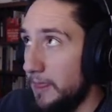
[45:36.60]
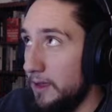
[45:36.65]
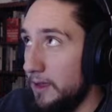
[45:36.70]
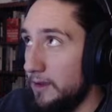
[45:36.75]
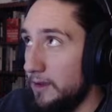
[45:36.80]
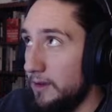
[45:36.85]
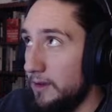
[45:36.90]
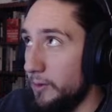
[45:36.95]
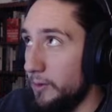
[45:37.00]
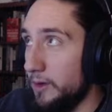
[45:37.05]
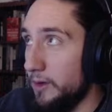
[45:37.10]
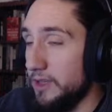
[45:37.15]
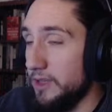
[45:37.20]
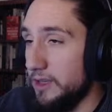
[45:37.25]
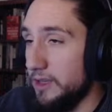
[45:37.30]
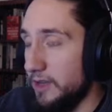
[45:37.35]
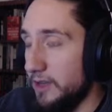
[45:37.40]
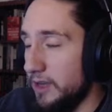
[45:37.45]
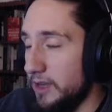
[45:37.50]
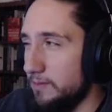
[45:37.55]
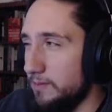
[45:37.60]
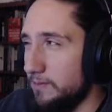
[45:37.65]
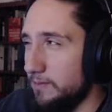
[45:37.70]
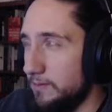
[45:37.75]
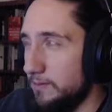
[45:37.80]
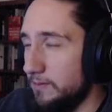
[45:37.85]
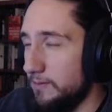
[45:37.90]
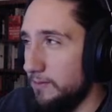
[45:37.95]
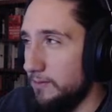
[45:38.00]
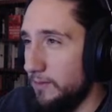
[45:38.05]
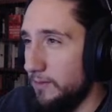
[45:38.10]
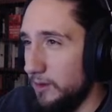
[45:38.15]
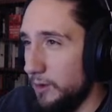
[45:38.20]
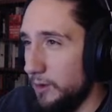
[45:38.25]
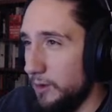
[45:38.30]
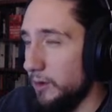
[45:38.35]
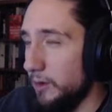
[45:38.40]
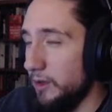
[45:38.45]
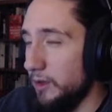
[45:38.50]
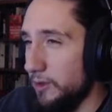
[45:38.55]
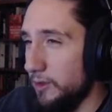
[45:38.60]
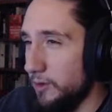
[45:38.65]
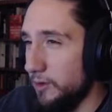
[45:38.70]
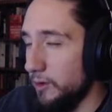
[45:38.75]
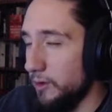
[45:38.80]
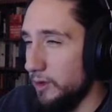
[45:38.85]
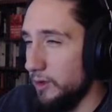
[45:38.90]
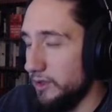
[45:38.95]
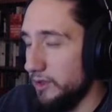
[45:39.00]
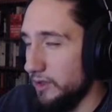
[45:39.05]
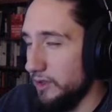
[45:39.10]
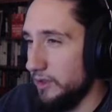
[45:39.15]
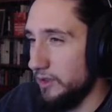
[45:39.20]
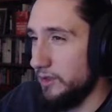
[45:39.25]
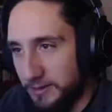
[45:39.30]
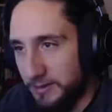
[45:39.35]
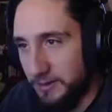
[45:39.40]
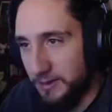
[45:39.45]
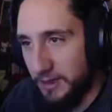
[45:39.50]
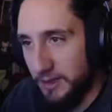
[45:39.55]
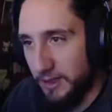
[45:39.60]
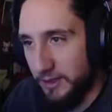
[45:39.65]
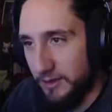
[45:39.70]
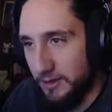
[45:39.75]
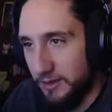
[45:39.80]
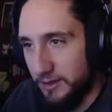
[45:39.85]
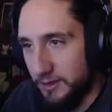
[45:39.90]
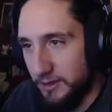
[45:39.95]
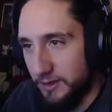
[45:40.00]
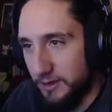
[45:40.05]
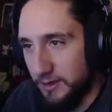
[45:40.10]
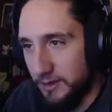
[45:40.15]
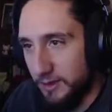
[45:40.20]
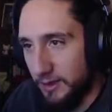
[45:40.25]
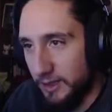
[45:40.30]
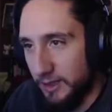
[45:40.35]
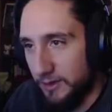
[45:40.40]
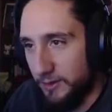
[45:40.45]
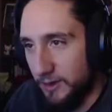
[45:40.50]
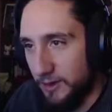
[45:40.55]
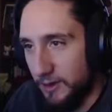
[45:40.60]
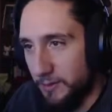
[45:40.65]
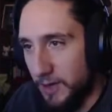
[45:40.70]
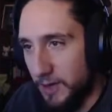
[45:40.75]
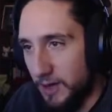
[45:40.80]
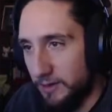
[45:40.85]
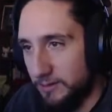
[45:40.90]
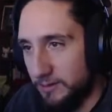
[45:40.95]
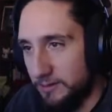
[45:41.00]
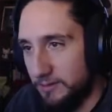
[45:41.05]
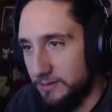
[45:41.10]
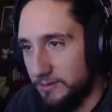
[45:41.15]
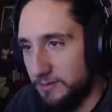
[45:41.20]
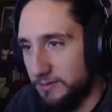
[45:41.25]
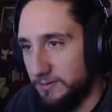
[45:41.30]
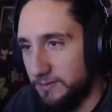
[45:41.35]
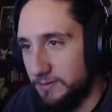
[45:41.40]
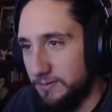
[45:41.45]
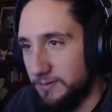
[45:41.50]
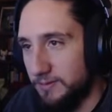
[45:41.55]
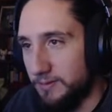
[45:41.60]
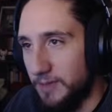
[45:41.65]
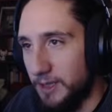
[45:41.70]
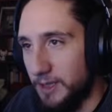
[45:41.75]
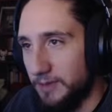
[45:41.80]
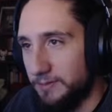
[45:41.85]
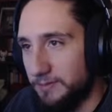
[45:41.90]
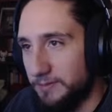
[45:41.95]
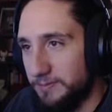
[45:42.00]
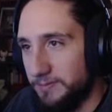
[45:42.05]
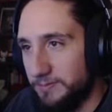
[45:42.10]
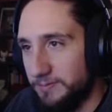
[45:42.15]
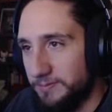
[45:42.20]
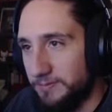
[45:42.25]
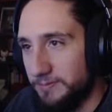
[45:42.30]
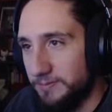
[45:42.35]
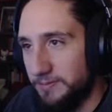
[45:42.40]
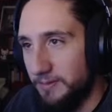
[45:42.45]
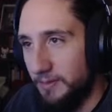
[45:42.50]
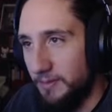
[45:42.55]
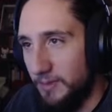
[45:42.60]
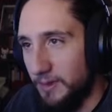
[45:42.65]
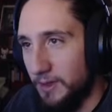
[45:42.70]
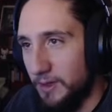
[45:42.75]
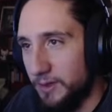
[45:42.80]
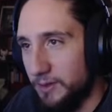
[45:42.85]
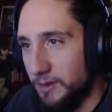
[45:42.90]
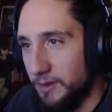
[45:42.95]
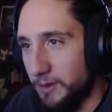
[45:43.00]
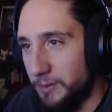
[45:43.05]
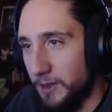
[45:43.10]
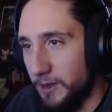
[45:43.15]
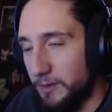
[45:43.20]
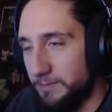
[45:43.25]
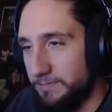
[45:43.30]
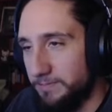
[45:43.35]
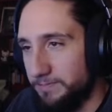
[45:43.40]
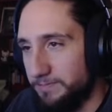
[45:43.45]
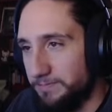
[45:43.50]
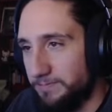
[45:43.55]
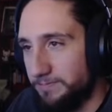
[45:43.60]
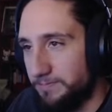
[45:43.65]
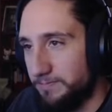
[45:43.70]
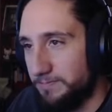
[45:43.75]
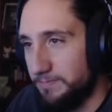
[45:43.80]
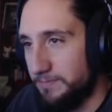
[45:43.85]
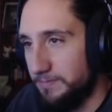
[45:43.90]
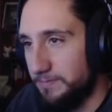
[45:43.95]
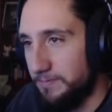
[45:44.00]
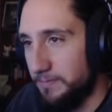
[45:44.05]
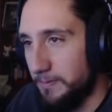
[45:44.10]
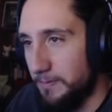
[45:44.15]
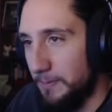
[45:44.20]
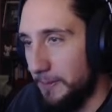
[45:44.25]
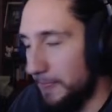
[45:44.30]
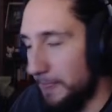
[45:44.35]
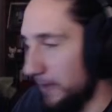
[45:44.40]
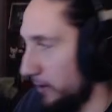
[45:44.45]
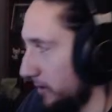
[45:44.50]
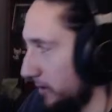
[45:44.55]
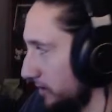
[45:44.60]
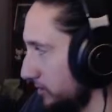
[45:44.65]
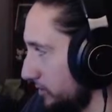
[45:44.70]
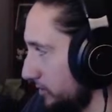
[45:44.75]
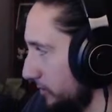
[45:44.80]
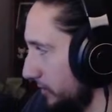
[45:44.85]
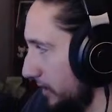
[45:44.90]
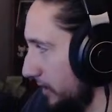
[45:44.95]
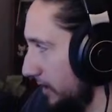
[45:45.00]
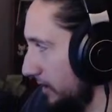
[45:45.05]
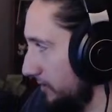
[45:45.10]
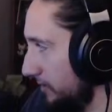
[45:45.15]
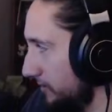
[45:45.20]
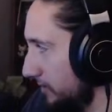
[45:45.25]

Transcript: what is that literally 36? A lot to think about, man. Lots to think about. Okay, so we have